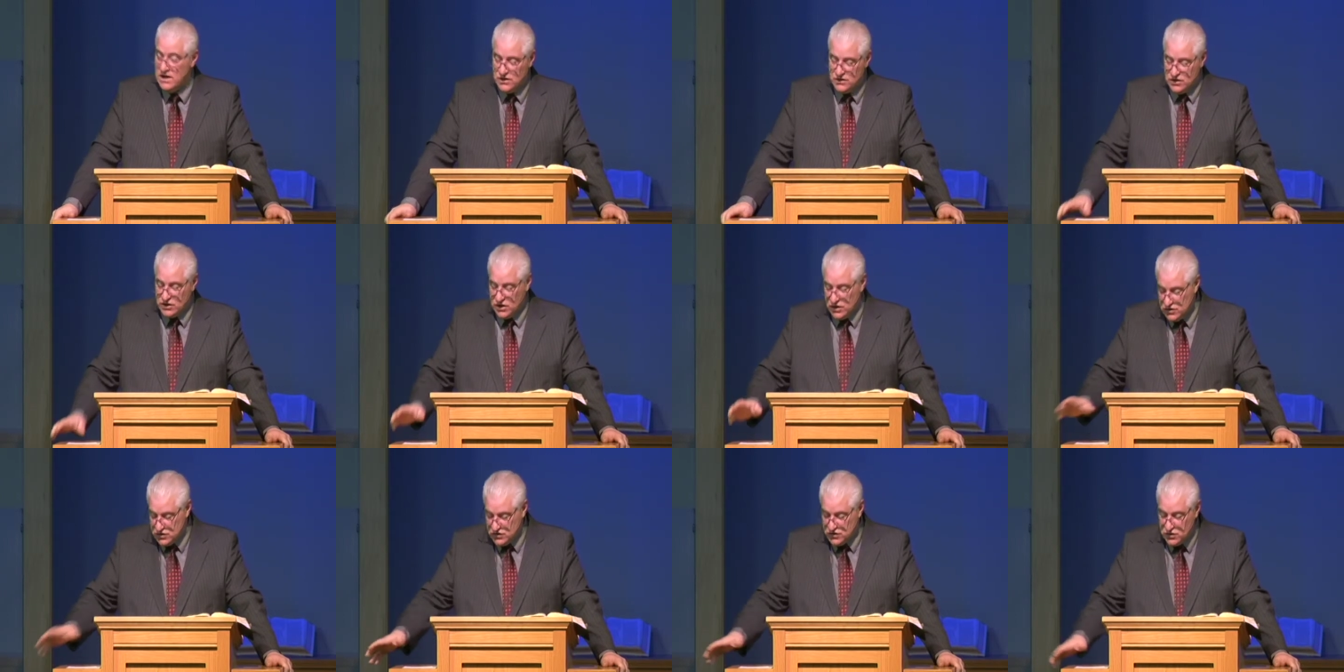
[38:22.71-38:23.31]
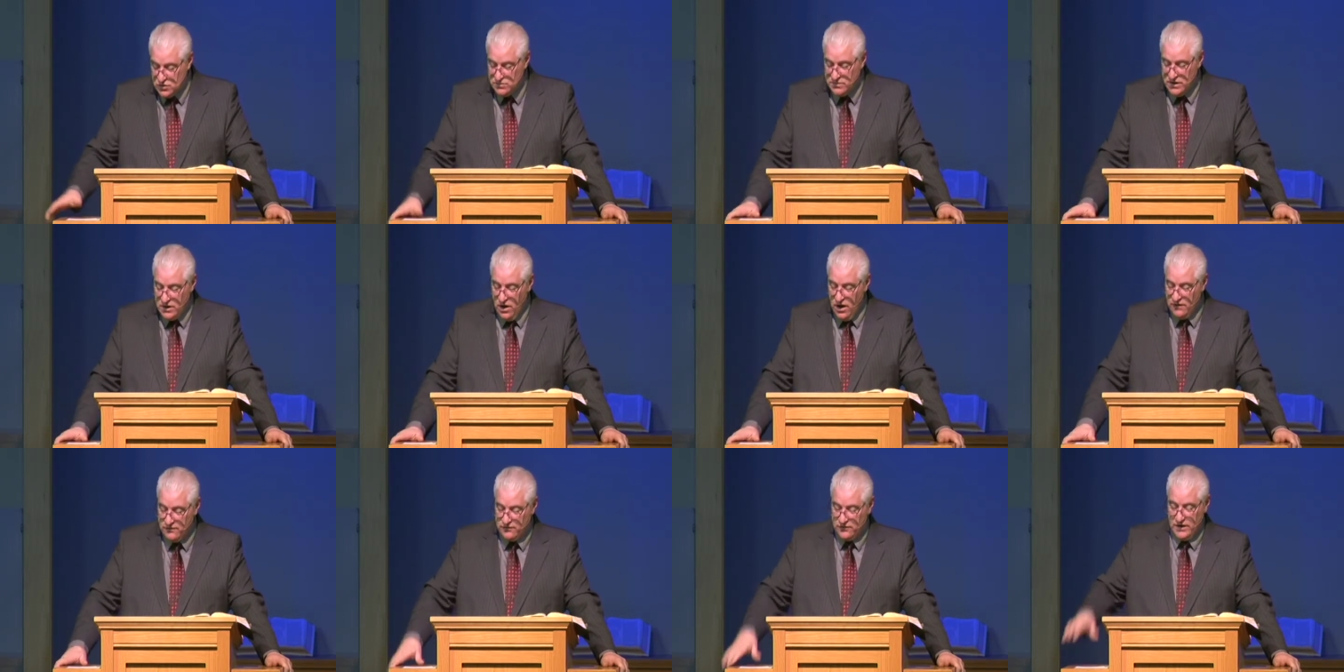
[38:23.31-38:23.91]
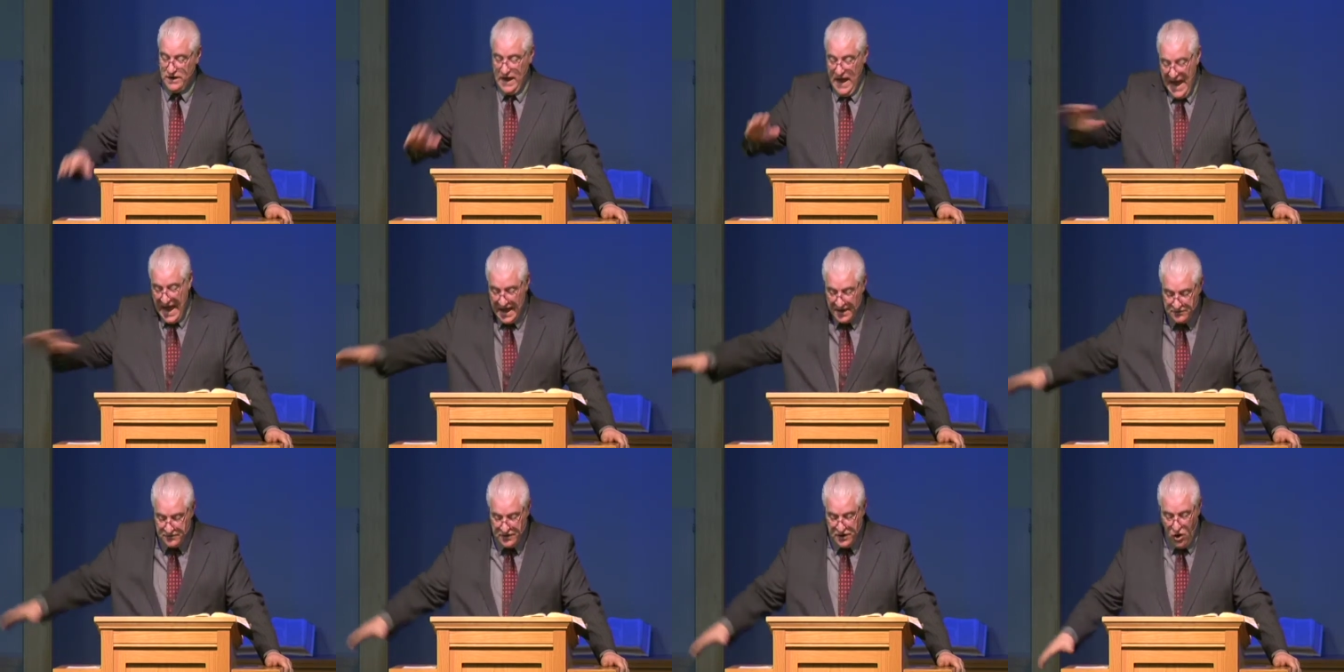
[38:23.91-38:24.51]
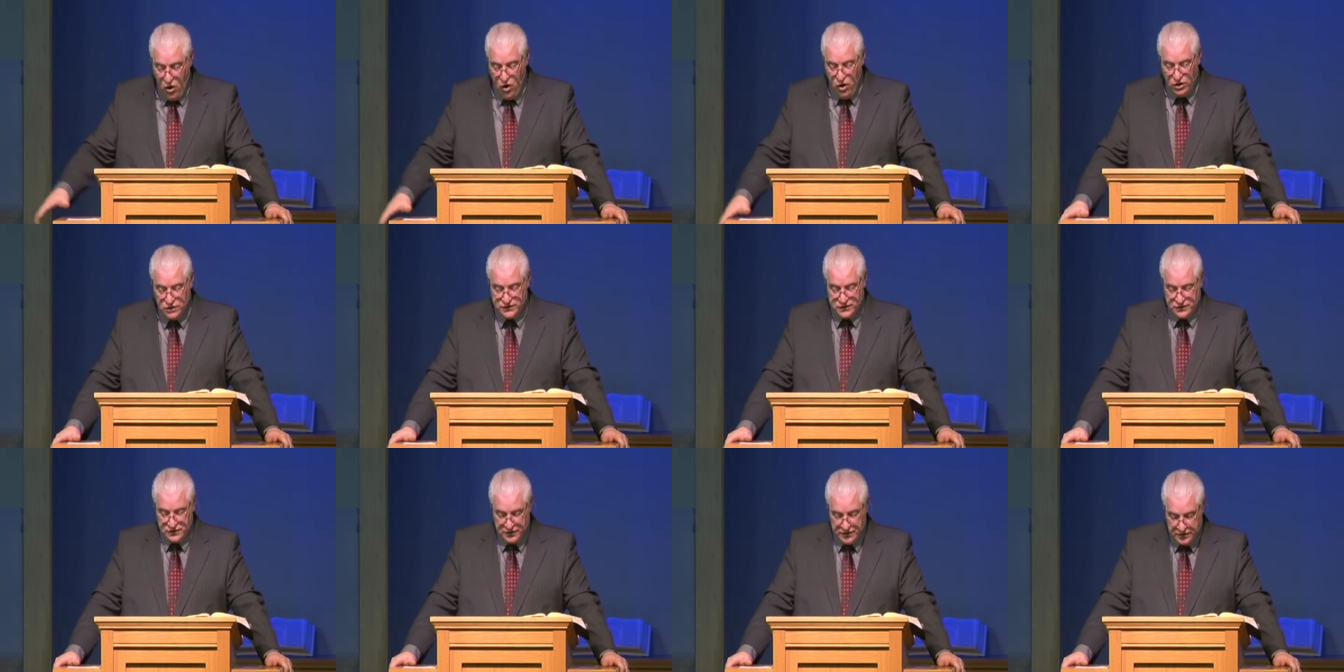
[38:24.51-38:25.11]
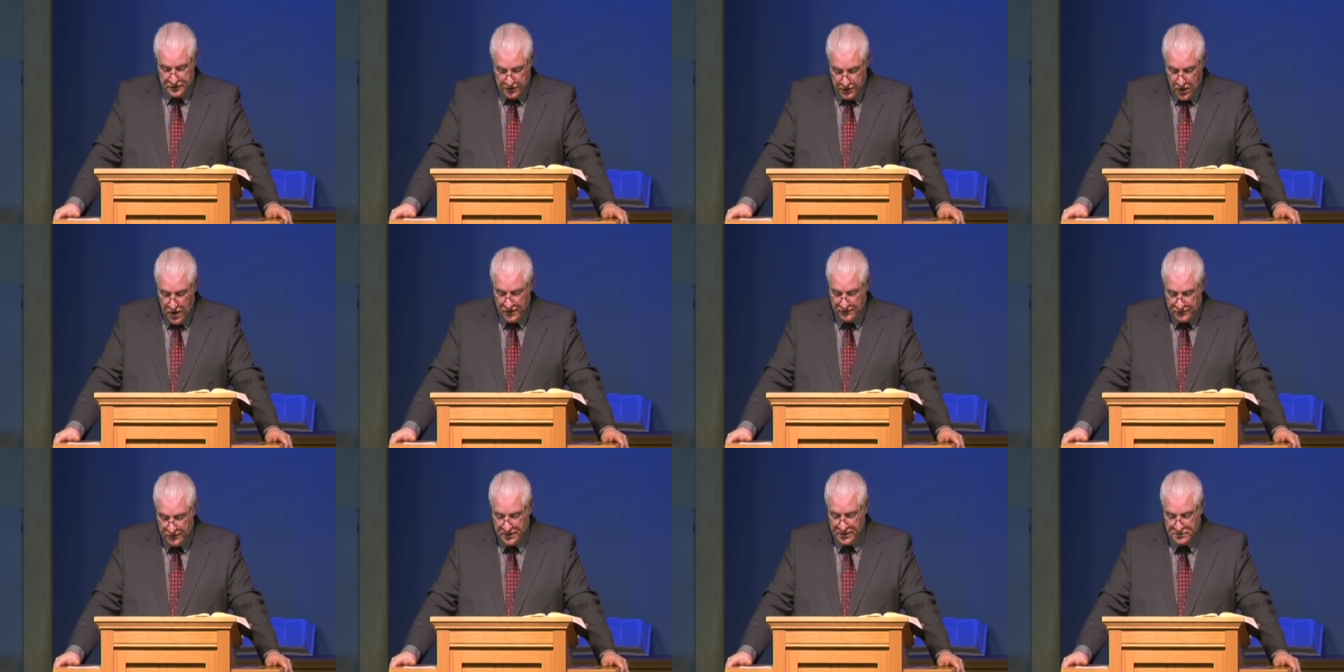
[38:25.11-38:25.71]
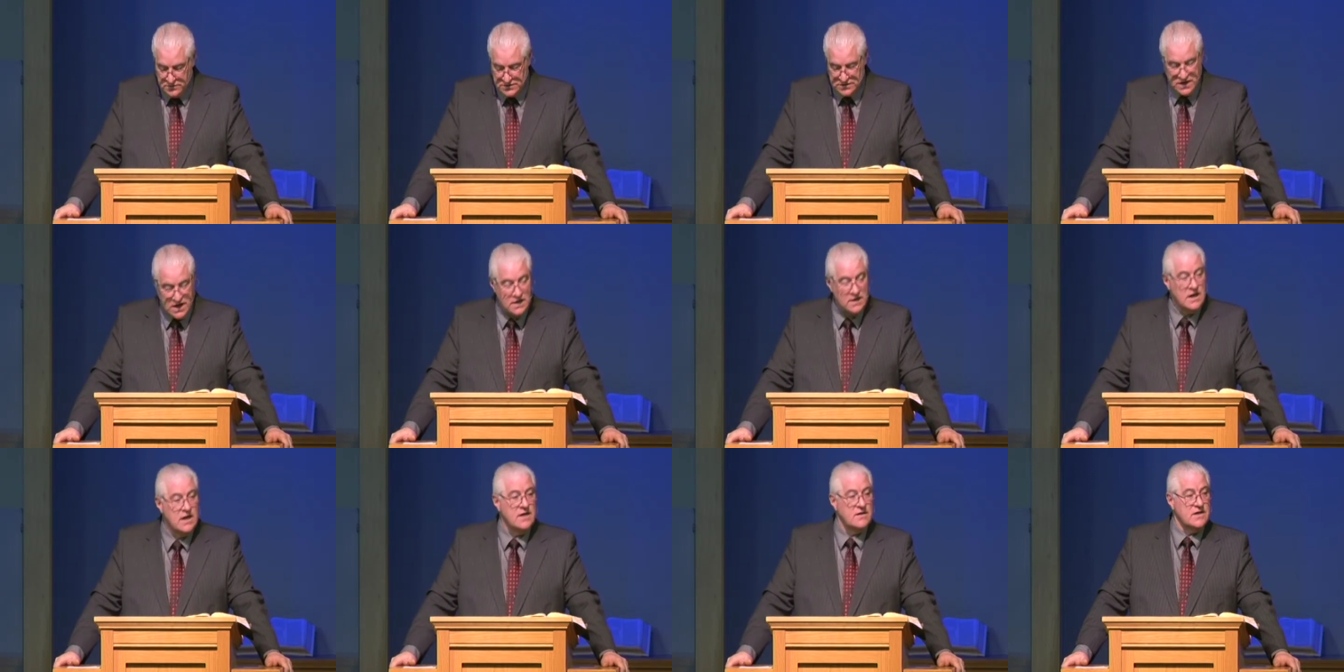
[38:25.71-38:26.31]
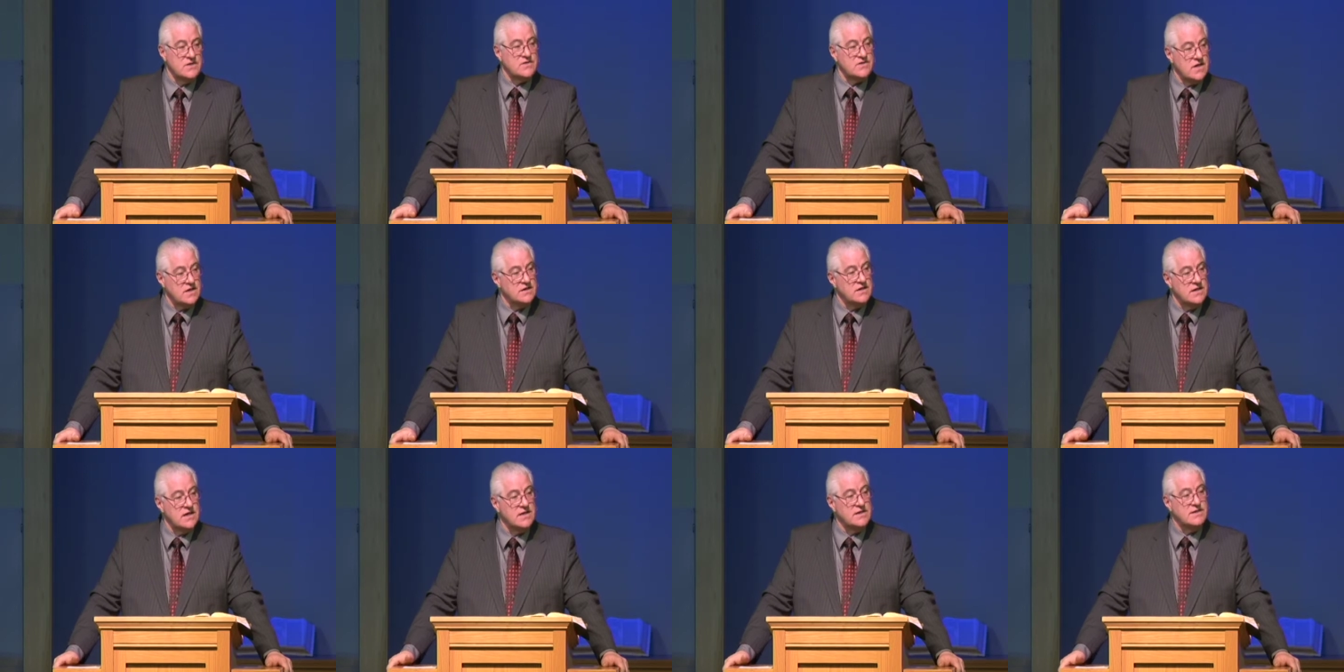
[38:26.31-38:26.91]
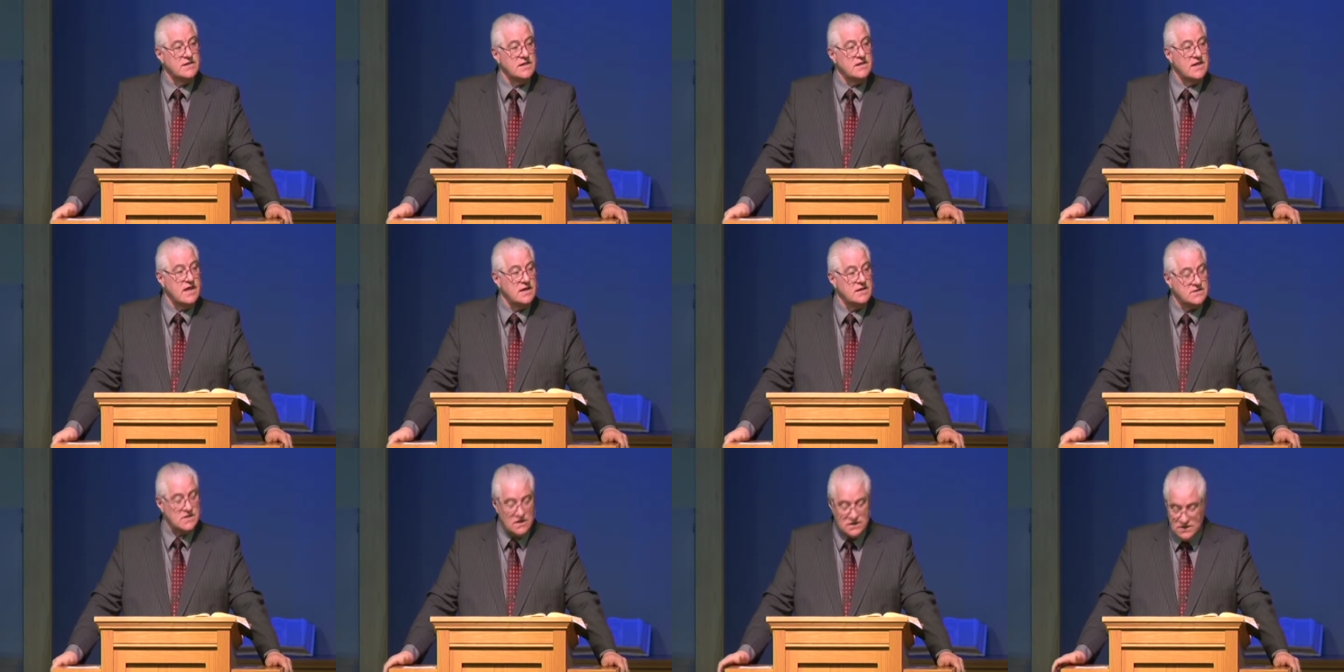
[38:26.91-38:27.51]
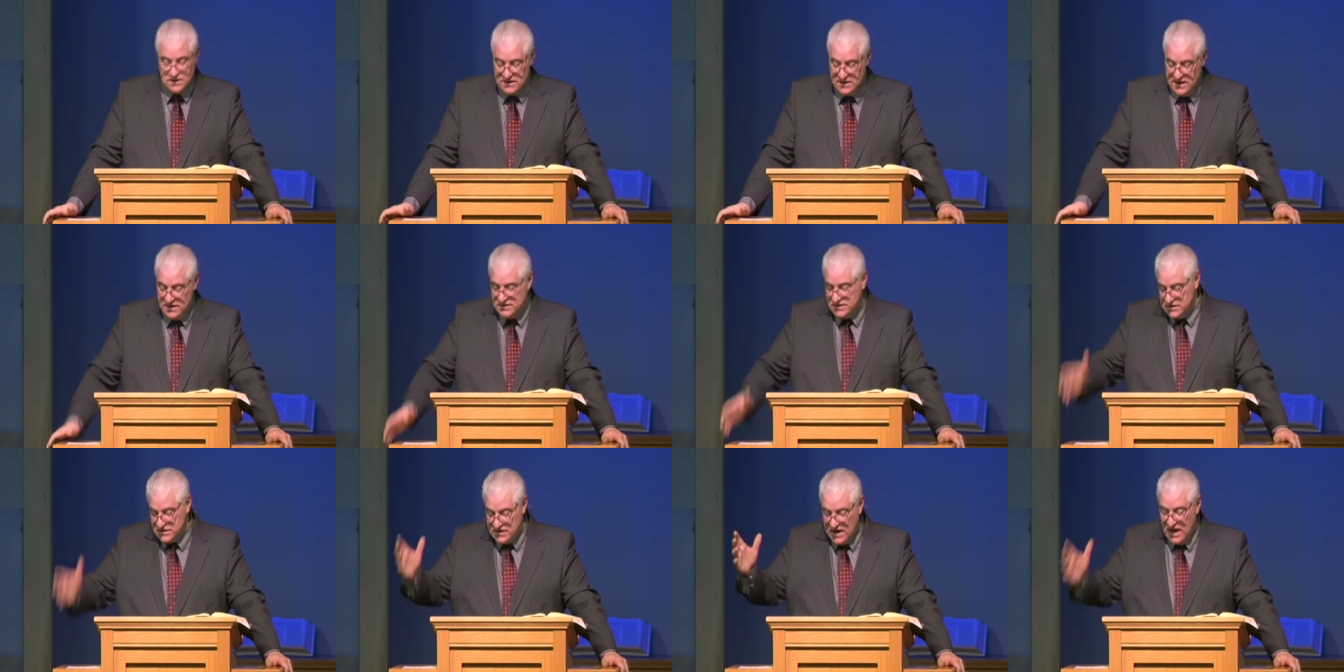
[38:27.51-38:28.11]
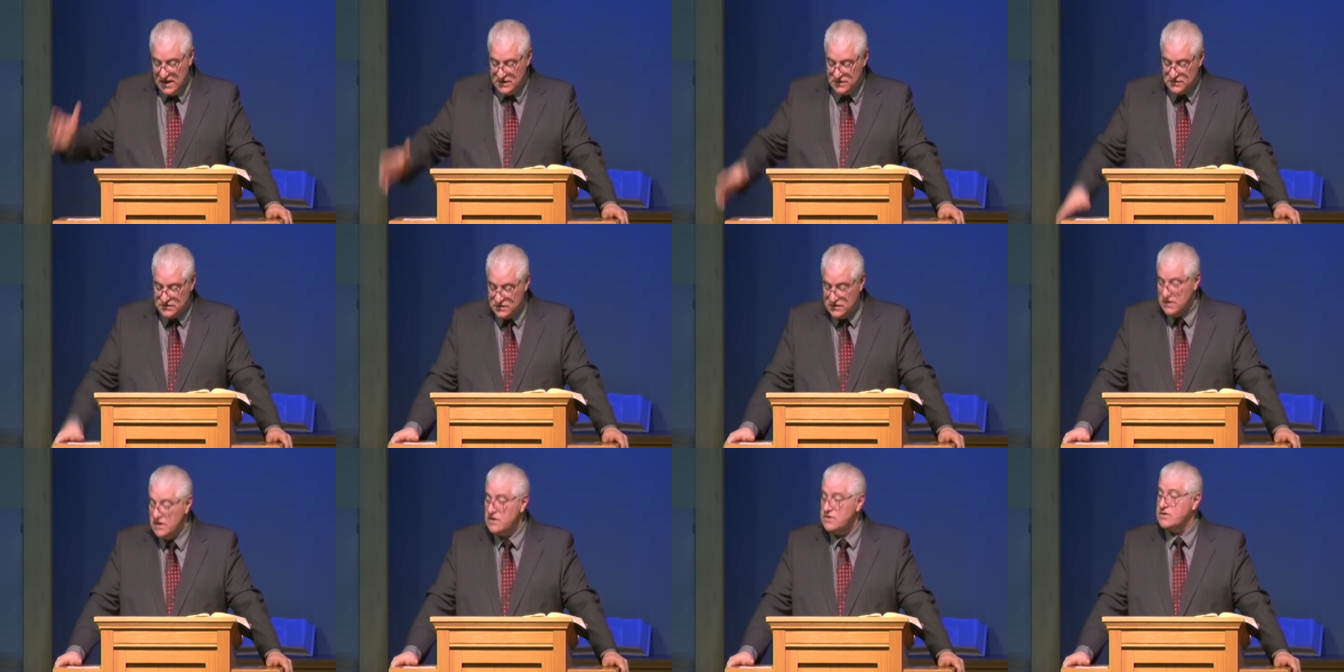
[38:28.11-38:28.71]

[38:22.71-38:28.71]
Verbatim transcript: to consume the offering and the altar that the offering was on that suddenly they, suddenly they decided to,